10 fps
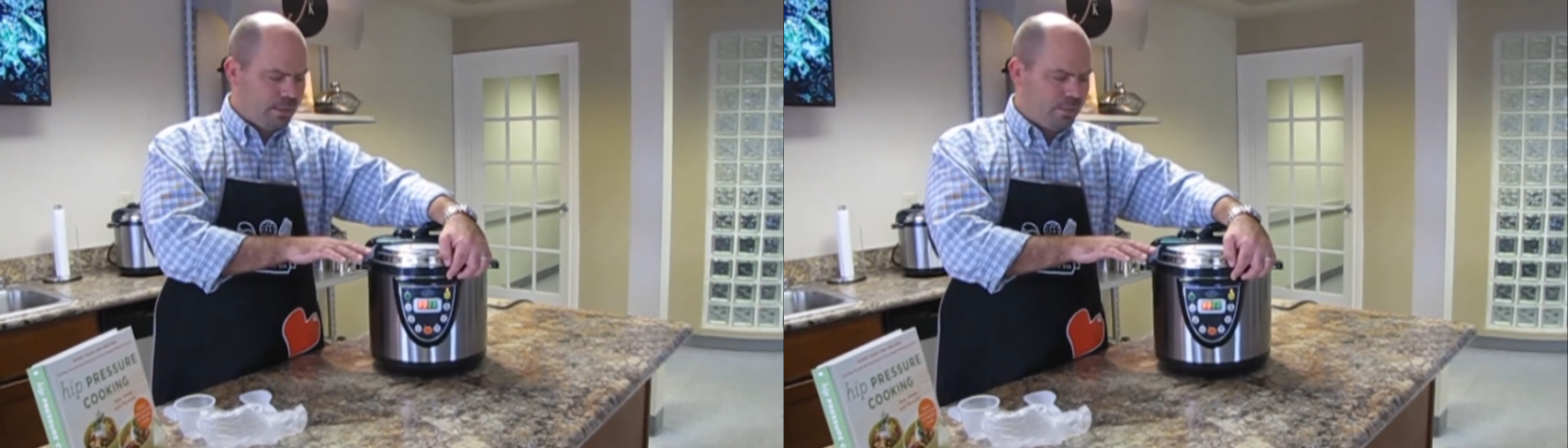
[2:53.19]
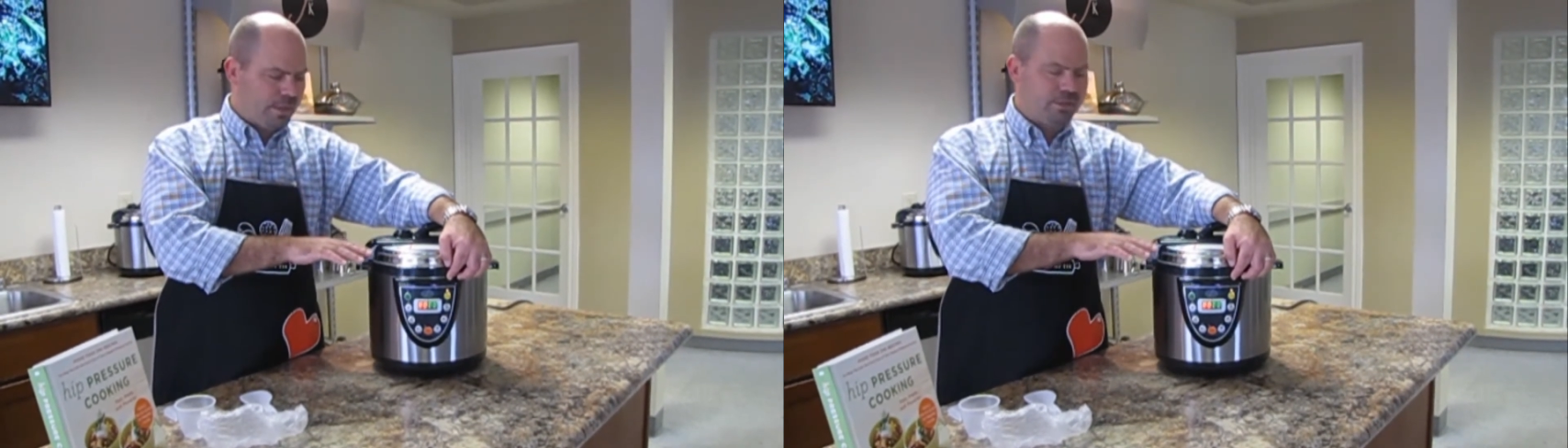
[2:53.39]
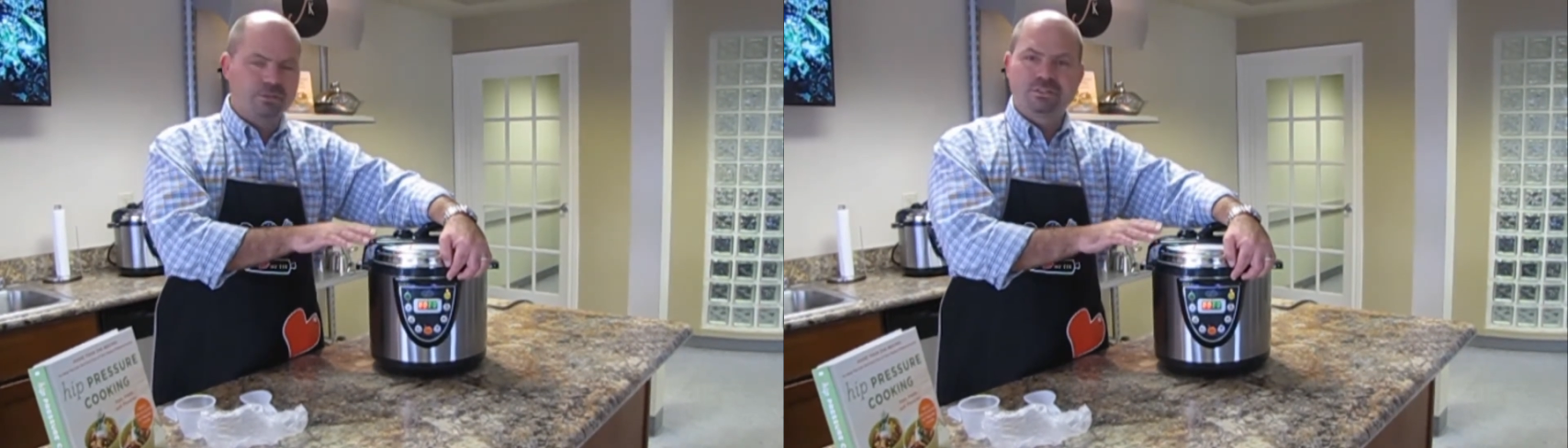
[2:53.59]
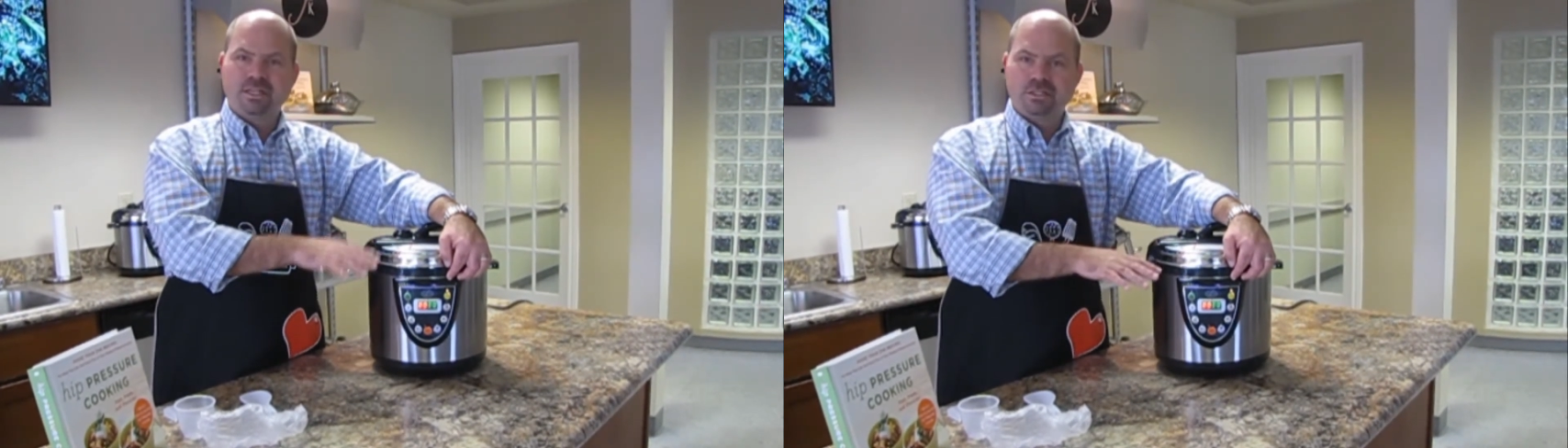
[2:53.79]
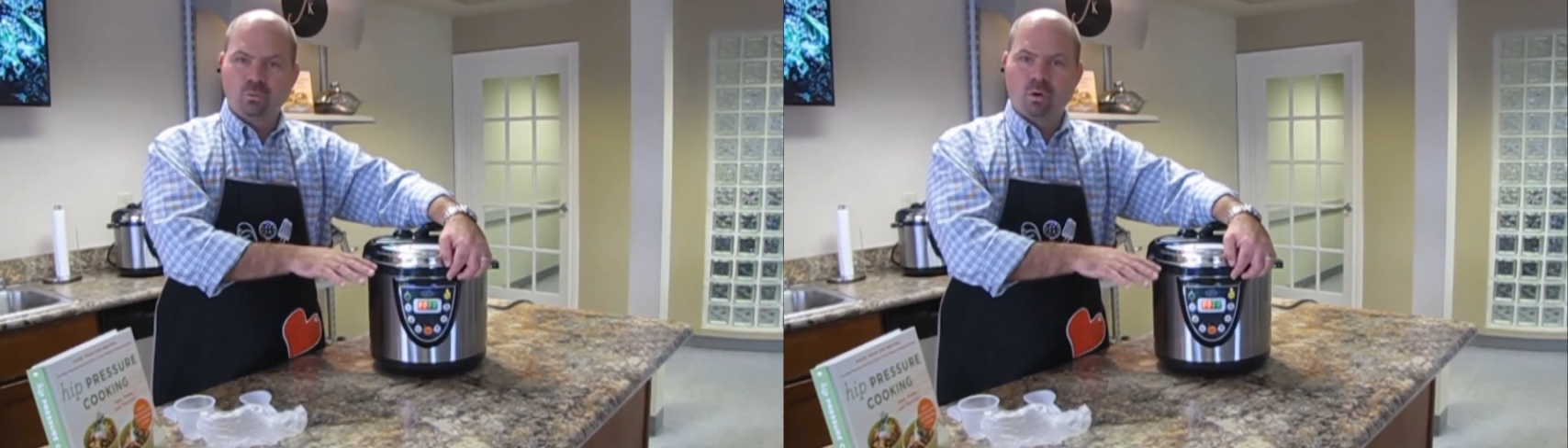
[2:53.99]
then it
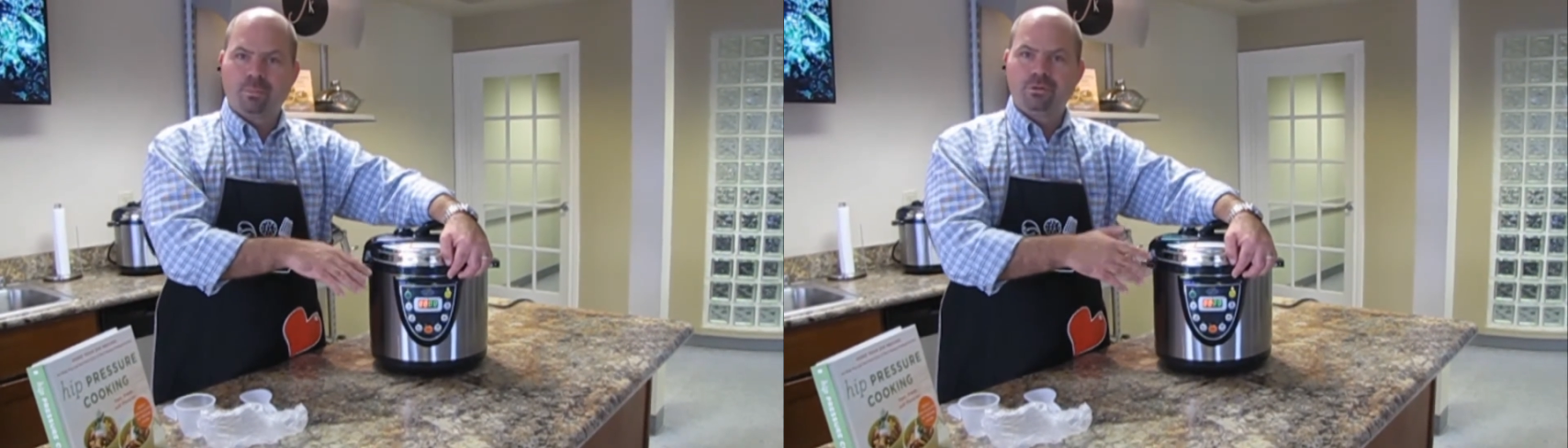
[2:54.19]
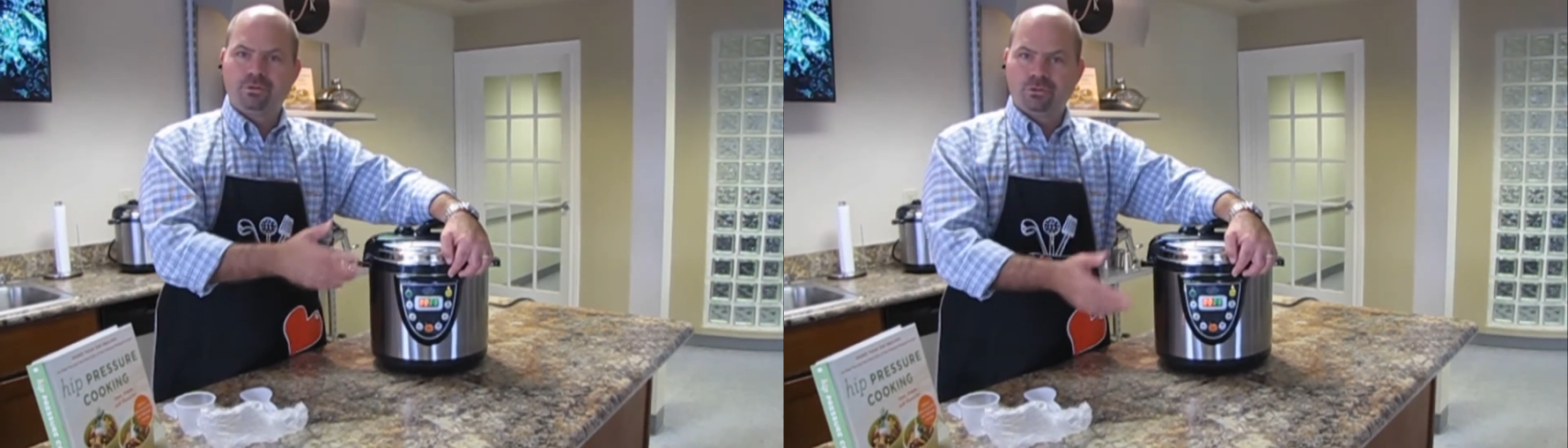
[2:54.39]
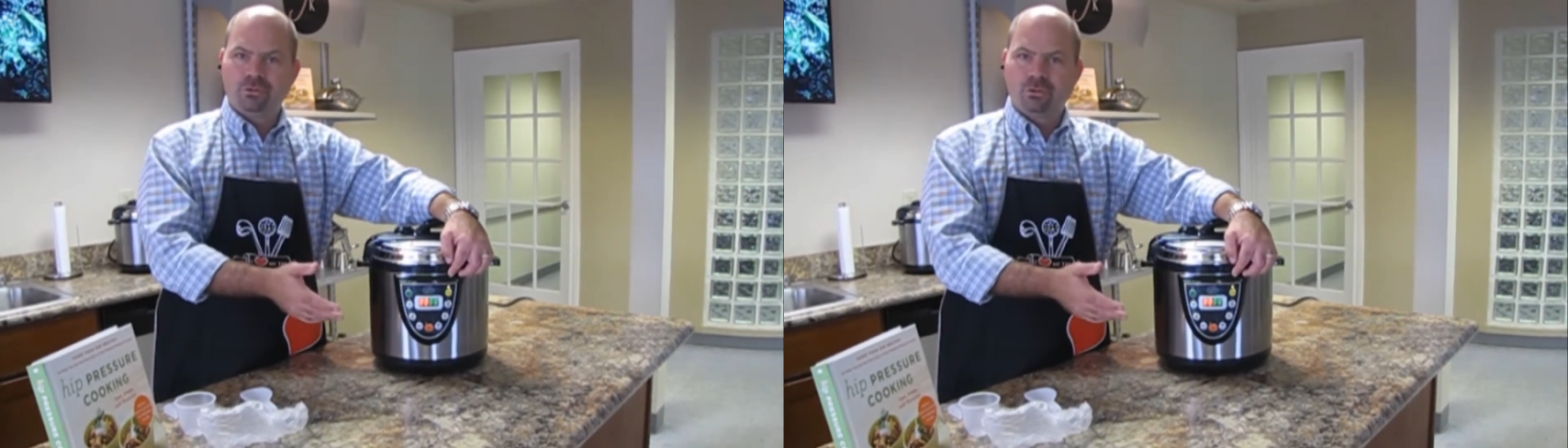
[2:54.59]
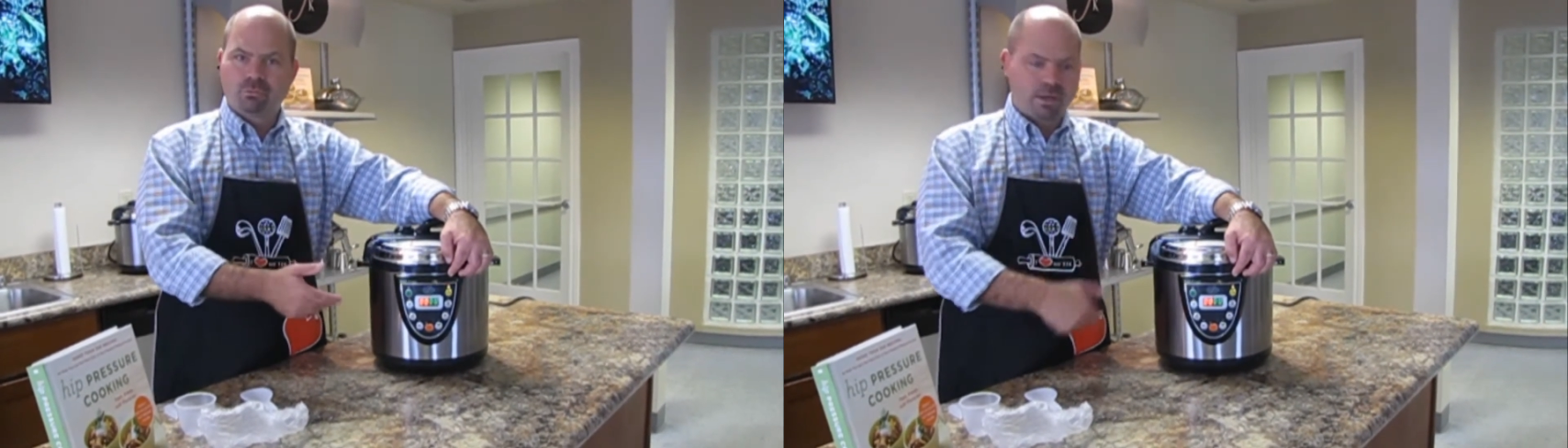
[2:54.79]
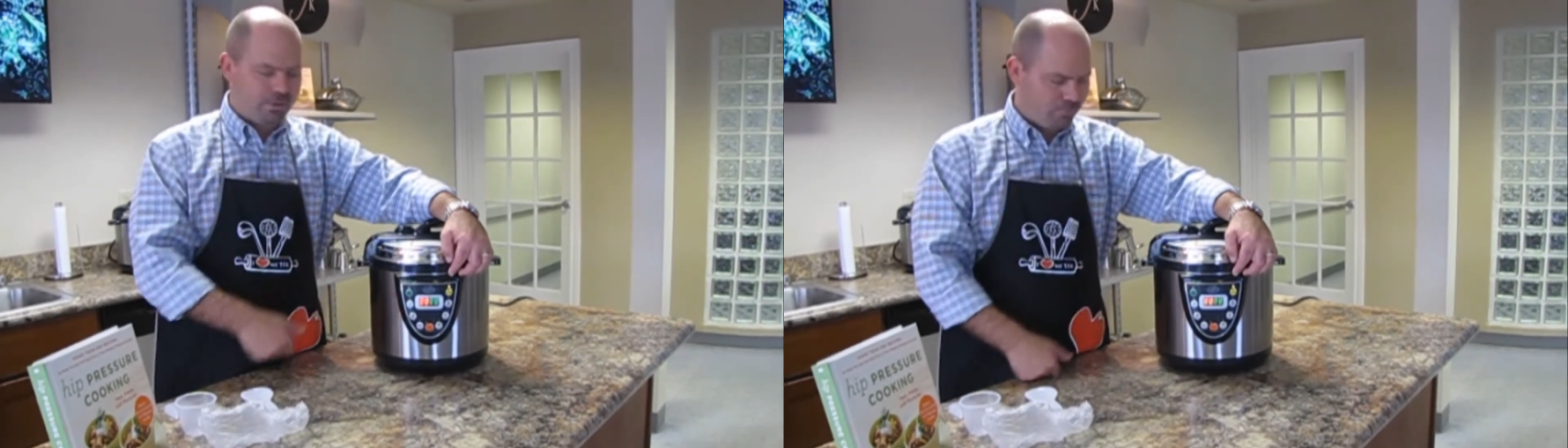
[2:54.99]
stays warm until you're
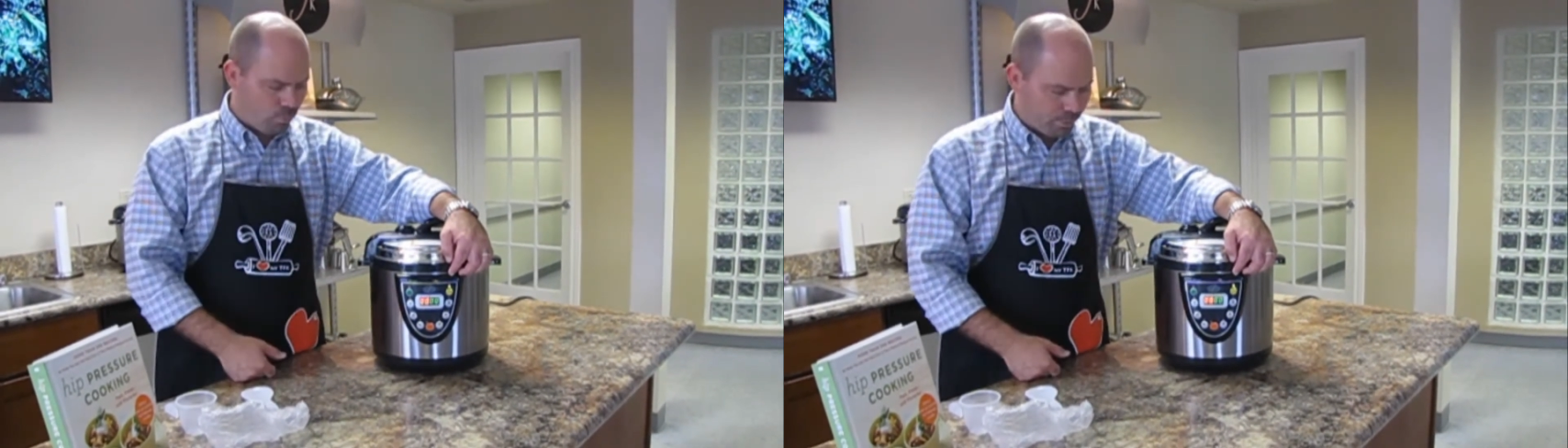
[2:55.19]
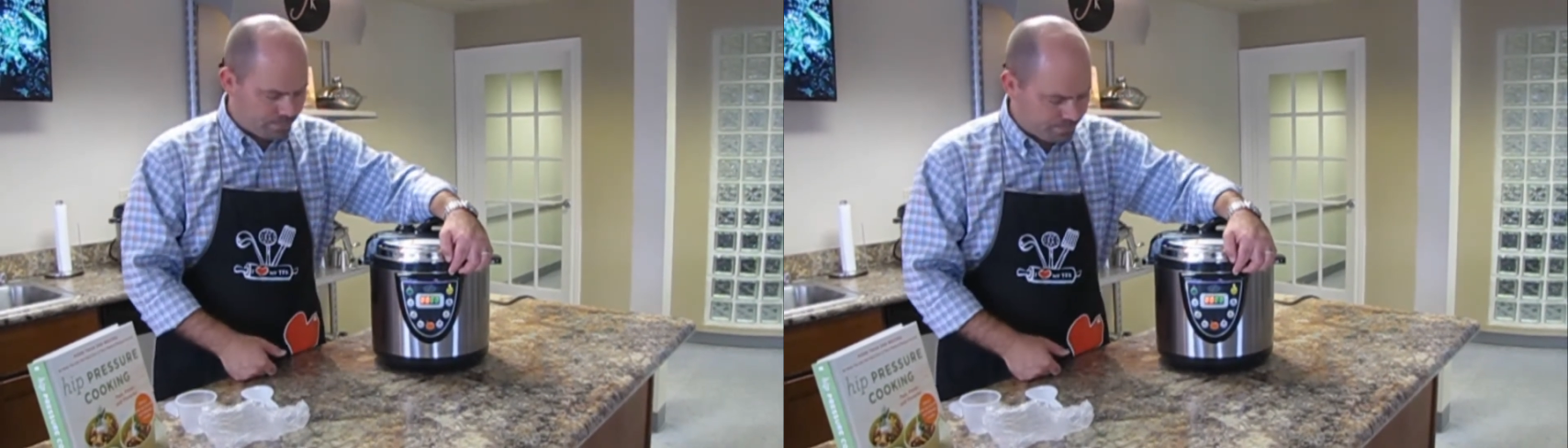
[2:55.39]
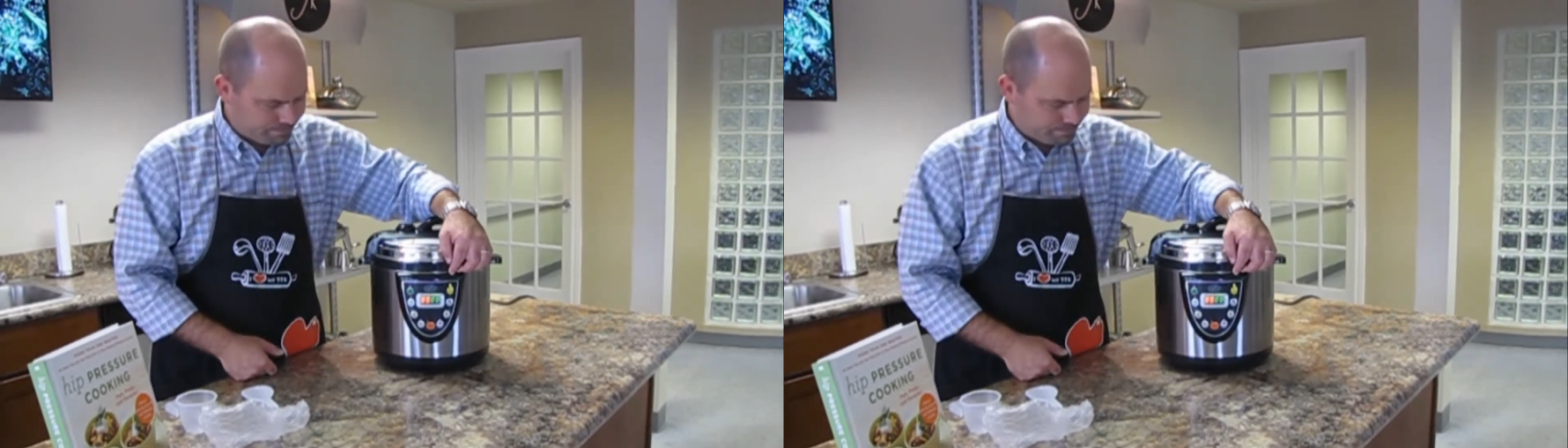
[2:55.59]
ready for it.